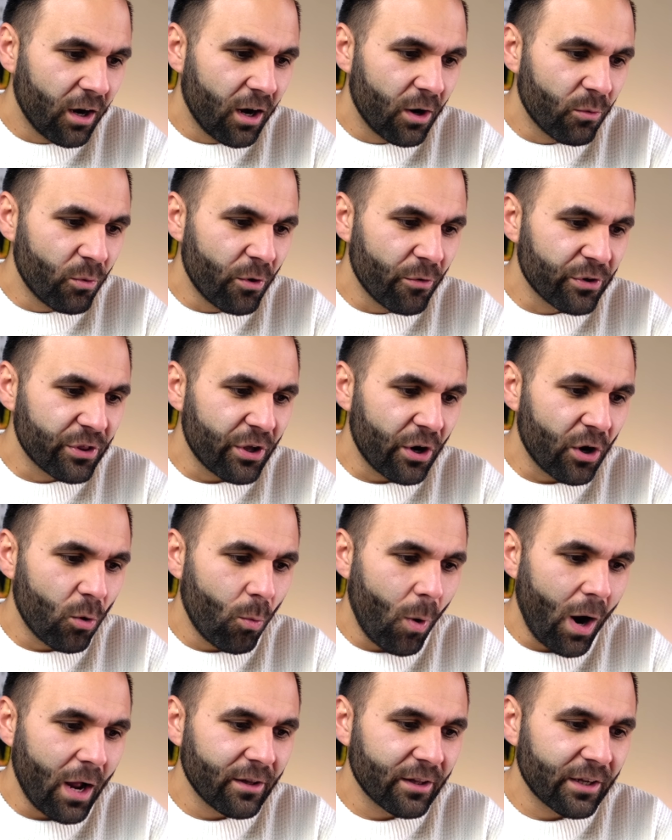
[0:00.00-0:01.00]
we were there a
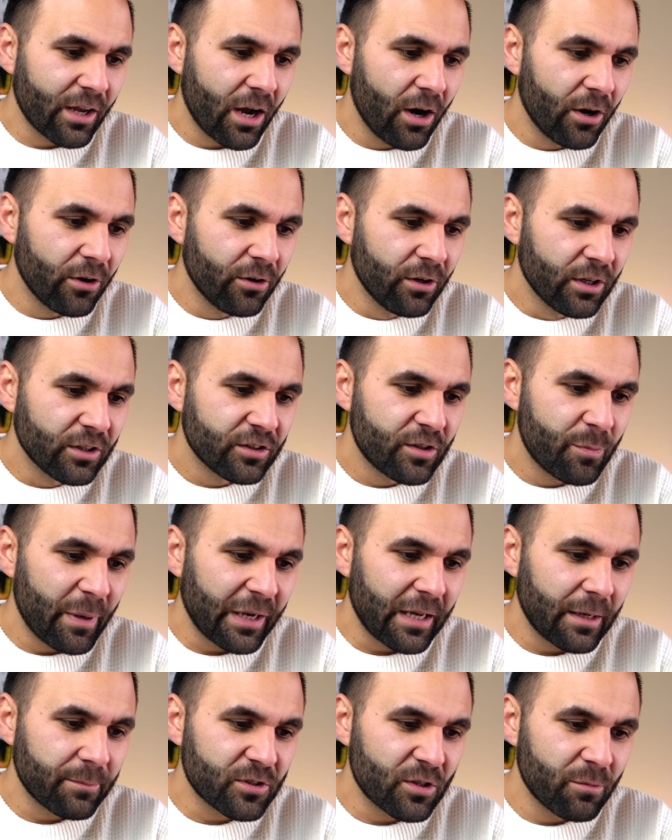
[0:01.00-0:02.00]
while ago to
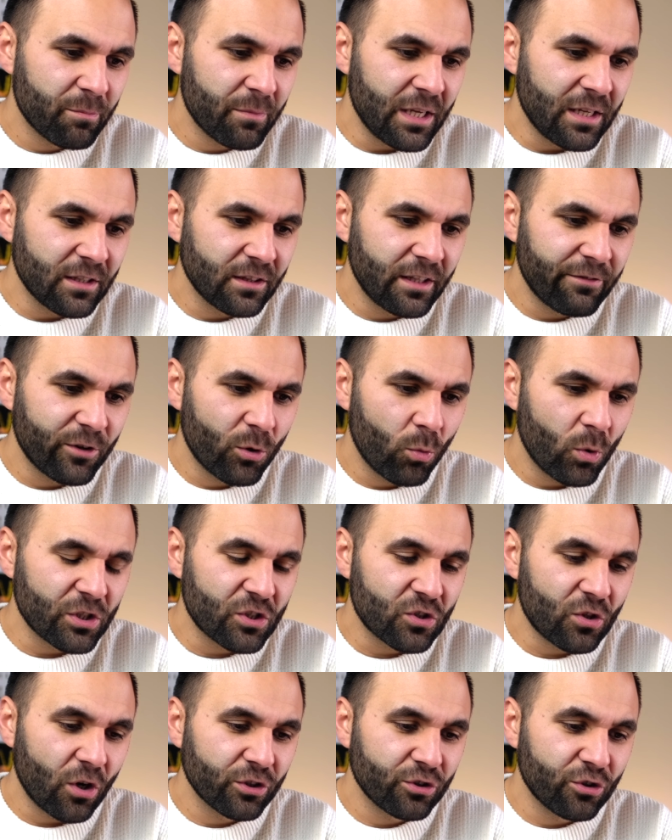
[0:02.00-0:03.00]
pick up some meat, leaving a 1
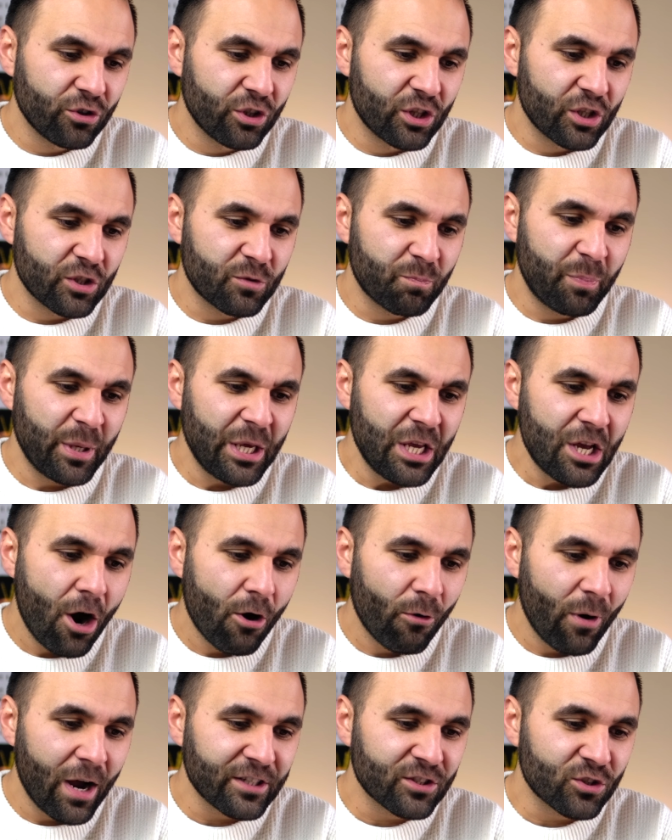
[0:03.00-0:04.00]
star due to this
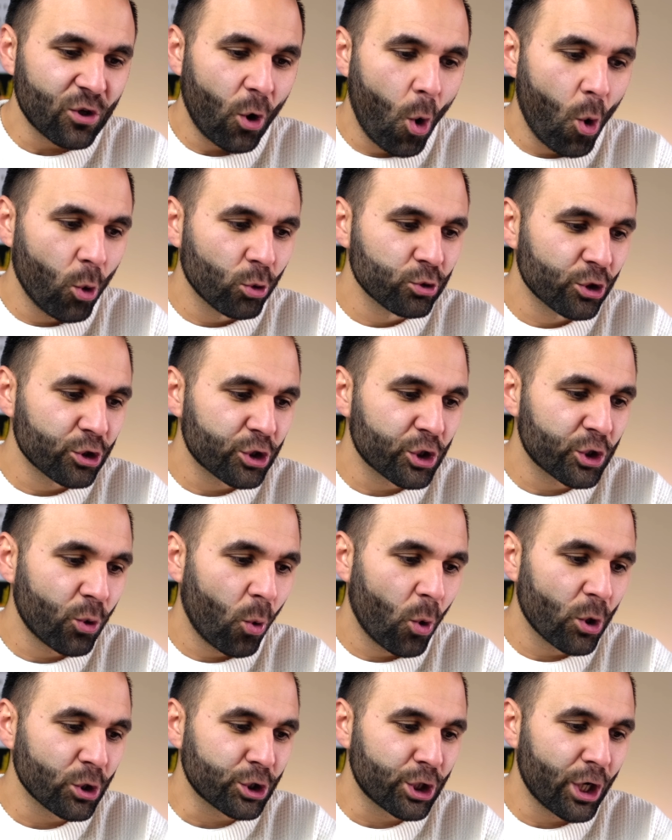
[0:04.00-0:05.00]
POS older,
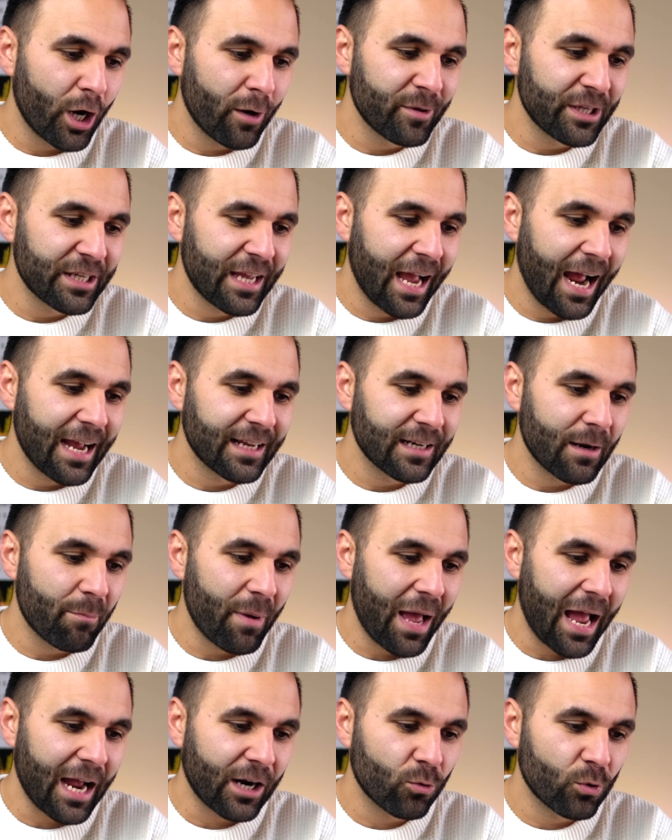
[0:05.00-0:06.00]
short, chubby guy in a
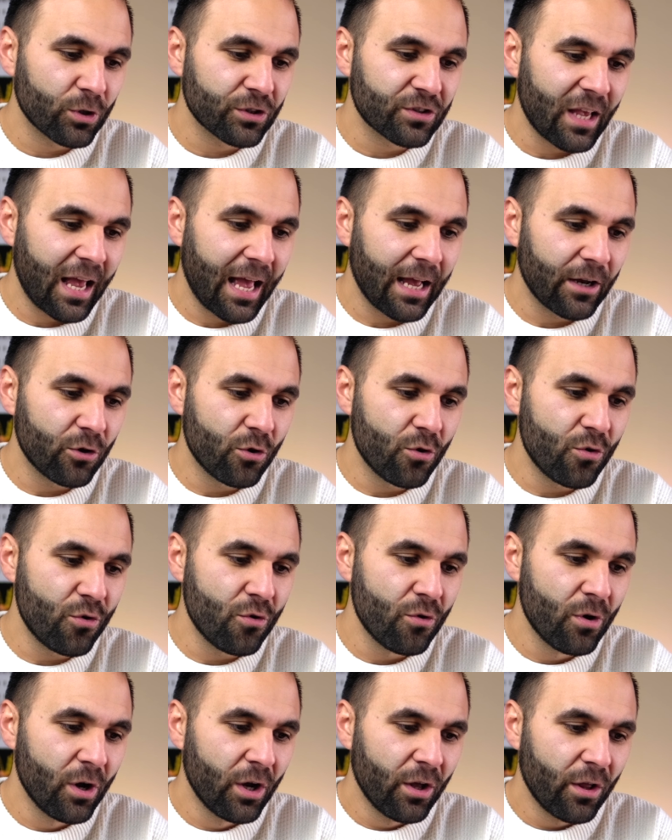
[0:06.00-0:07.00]
backwards hat
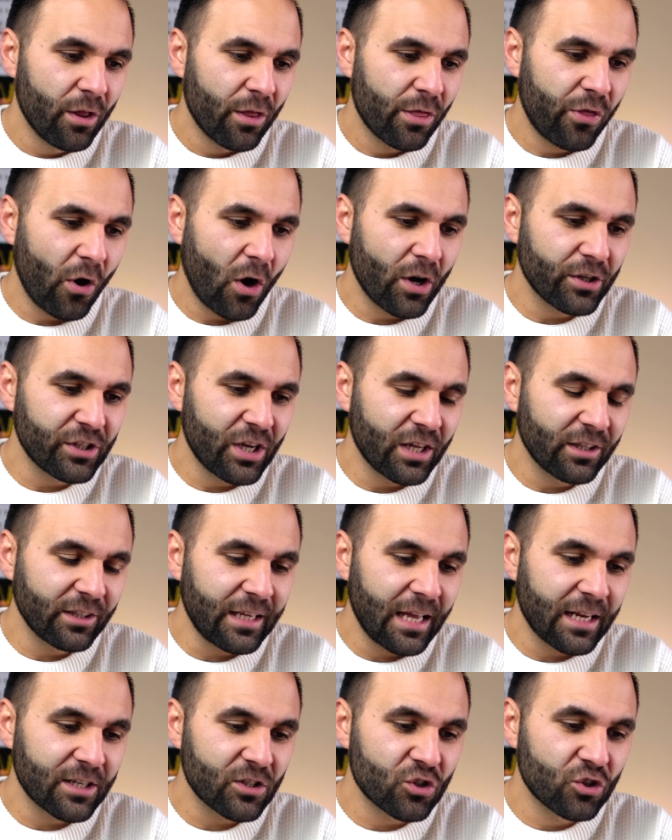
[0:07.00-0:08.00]
who thought
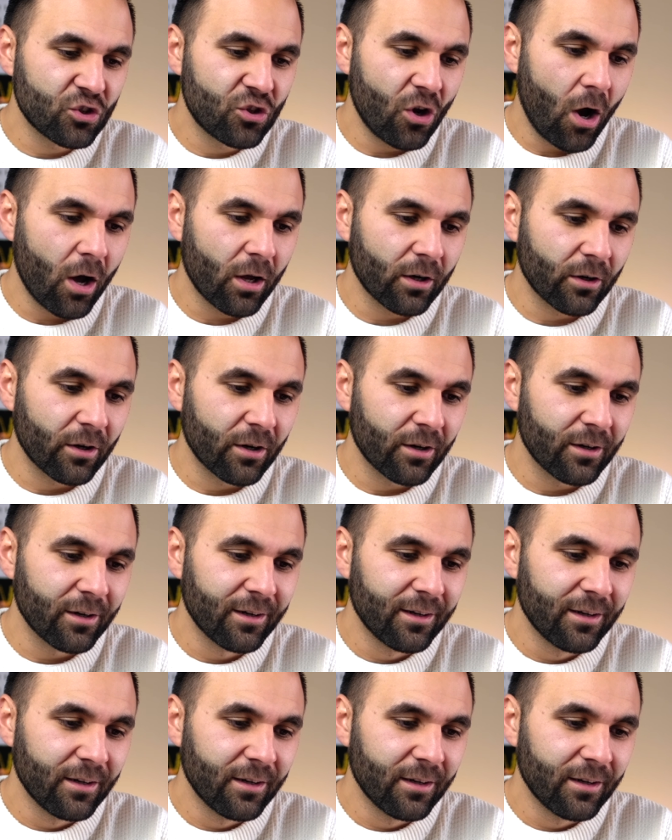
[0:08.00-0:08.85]
yelling at his daughter